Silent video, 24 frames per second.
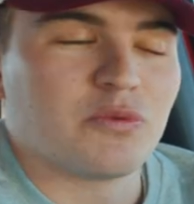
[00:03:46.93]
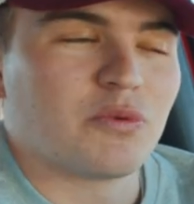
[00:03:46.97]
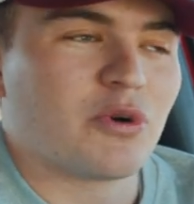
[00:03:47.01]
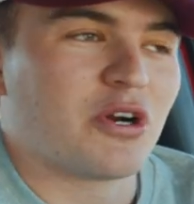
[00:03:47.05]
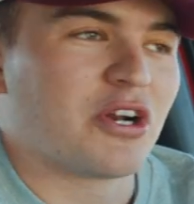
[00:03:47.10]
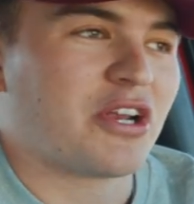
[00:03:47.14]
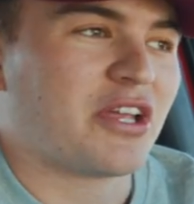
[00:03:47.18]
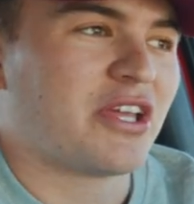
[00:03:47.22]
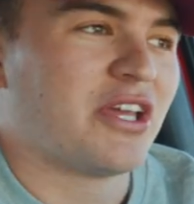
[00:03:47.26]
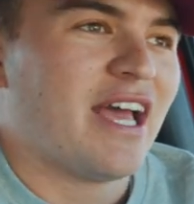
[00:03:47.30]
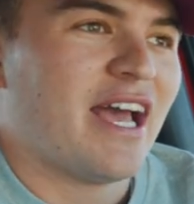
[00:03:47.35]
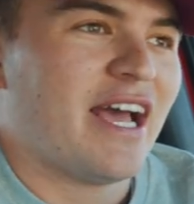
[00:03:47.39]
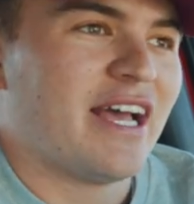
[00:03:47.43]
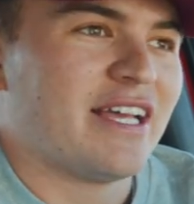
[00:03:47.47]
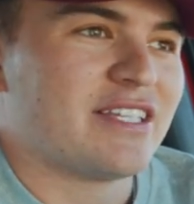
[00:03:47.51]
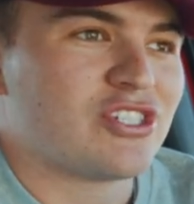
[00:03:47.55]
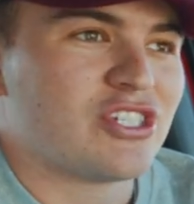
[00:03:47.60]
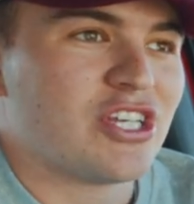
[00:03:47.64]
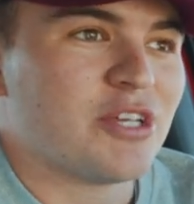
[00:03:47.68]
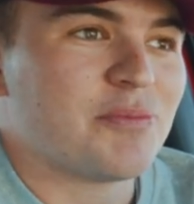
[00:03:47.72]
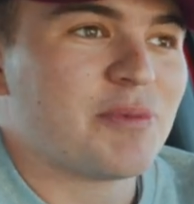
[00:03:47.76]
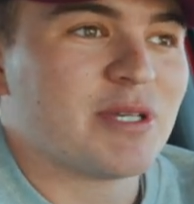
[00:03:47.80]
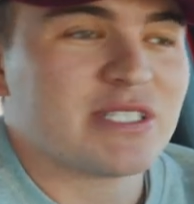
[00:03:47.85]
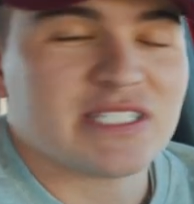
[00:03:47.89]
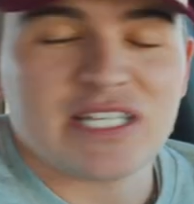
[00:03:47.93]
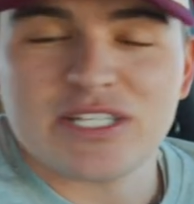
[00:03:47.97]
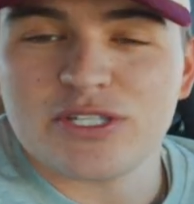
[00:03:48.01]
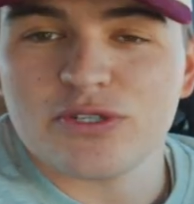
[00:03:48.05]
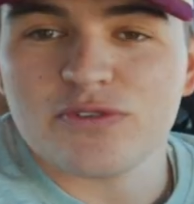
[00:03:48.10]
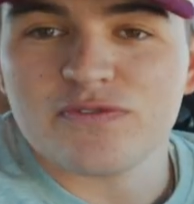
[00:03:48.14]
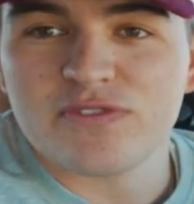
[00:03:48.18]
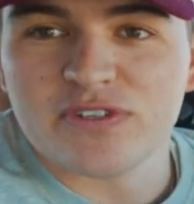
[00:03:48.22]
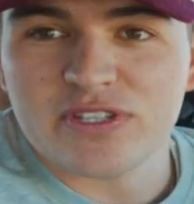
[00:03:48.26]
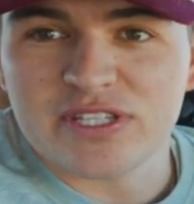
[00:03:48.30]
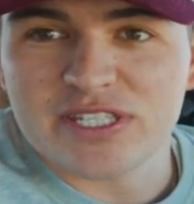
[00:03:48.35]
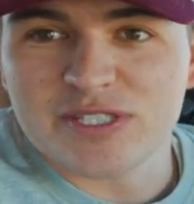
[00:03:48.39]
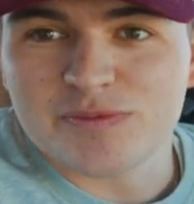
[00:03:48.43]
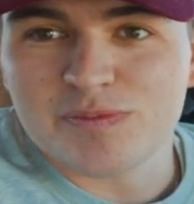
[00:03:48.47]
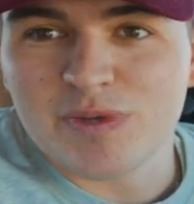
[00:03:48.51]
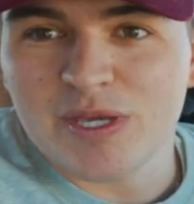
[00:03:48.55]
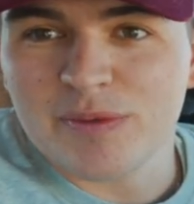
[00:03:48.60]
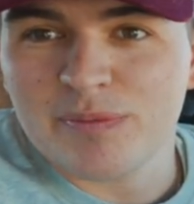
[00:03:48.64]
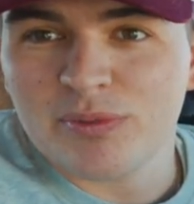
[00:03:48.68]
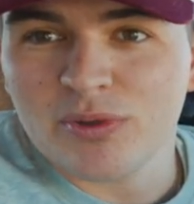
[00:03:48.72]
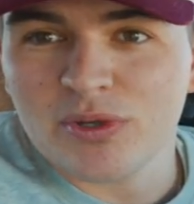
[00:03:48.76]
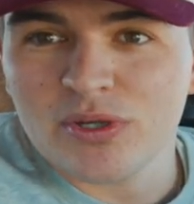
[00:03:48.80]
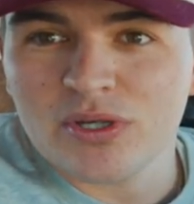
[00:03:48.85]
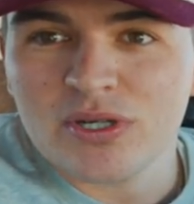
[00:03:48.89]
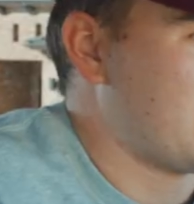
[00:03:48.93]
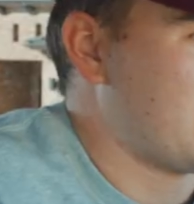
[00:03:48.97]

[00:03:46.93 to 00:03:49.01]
work as cheap as I do for these people.